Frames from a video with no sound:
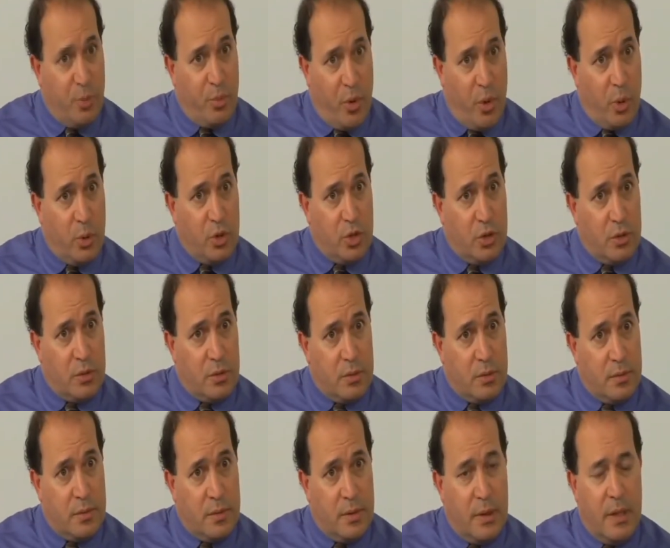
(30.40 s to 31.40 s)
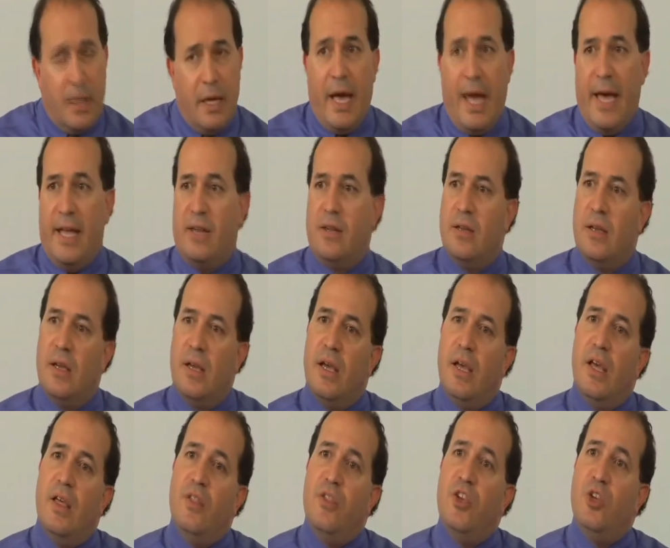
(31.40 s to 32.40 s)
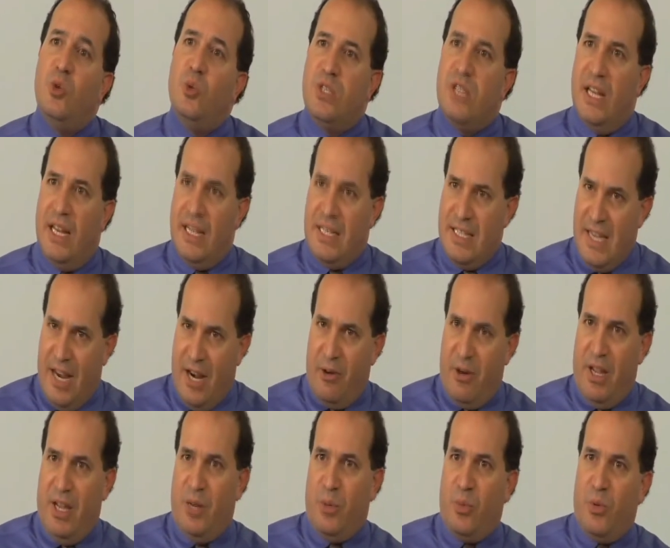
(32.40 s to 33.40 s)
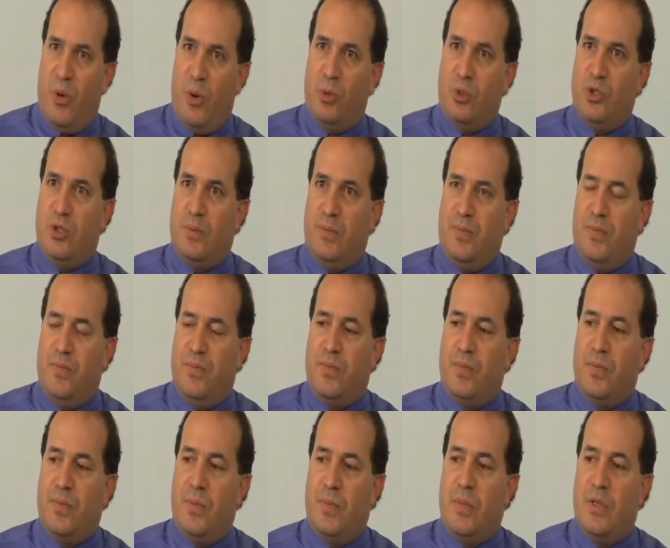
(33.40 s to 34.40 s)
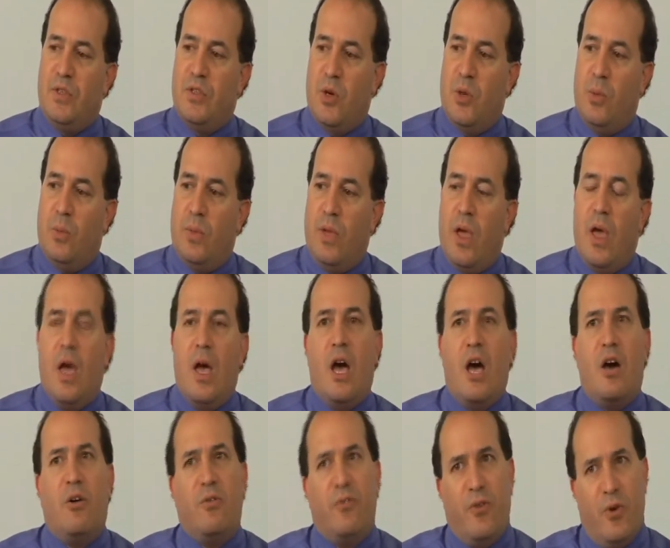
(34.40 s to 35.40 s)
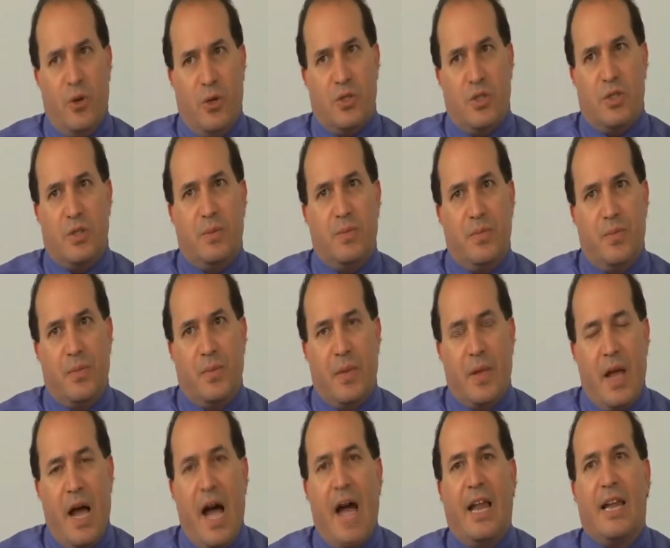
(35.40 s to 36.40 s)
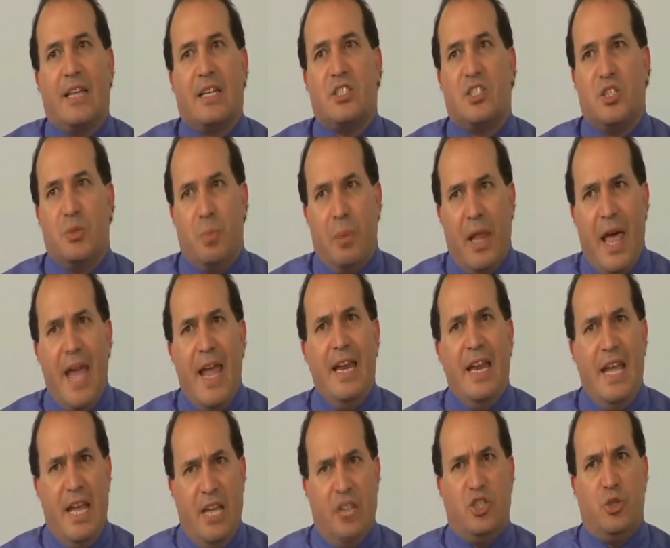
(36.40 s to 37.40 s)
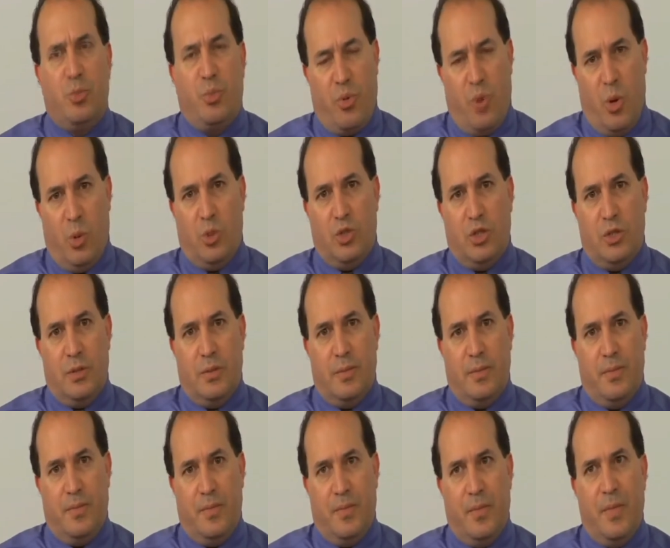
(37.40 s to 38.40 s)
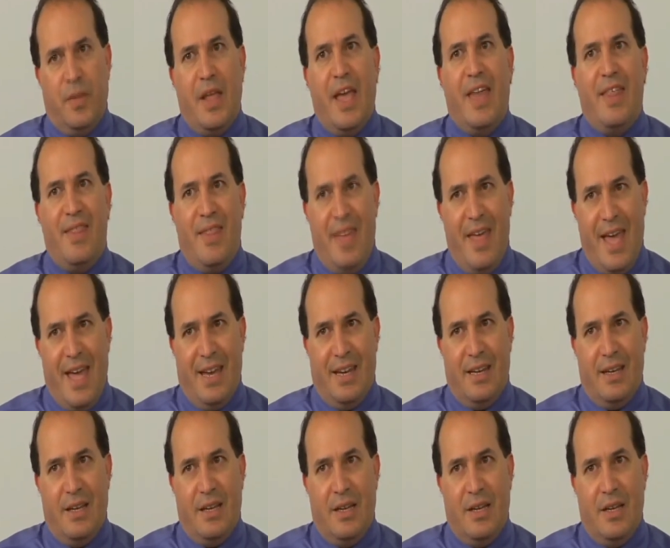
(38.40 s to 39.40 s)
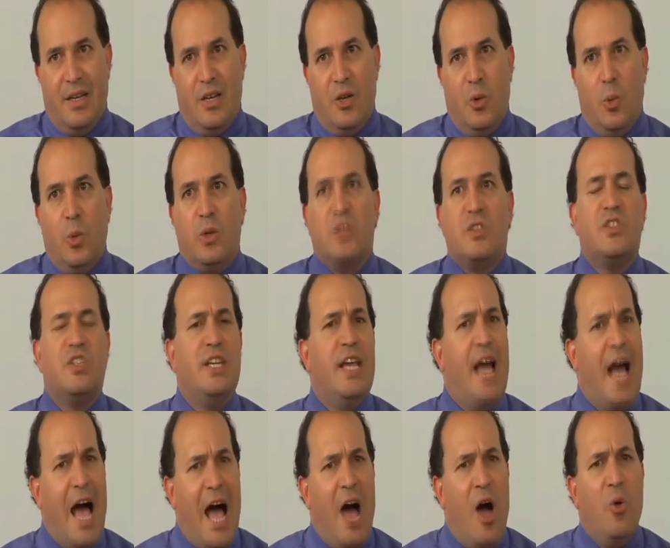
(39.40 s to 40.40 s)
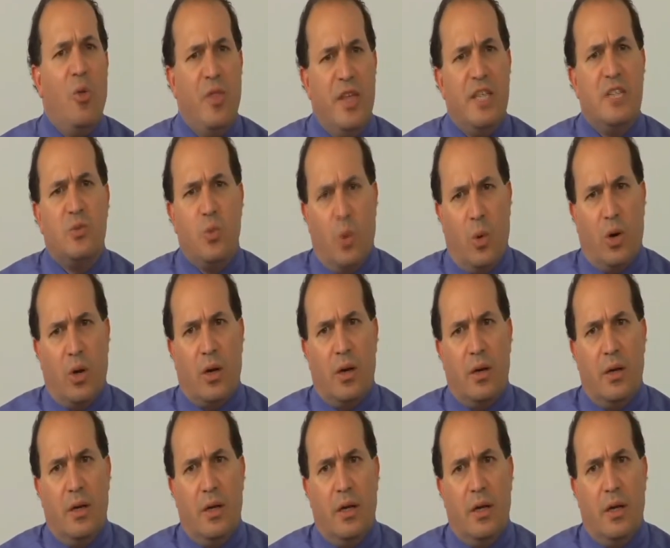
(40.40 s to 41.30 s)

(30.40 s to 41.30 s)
approach and the utilitarian approach. So, first, I'll explain each approach, and then we'll see how these work